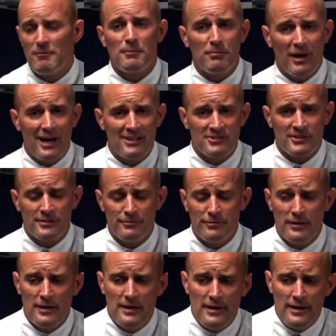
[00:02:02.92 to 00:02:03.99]
been positive.
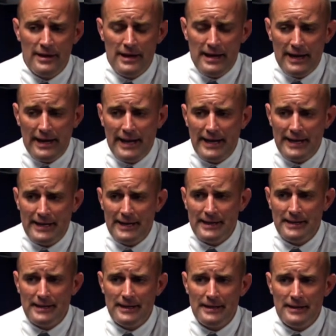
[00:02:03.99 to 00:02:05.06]
And,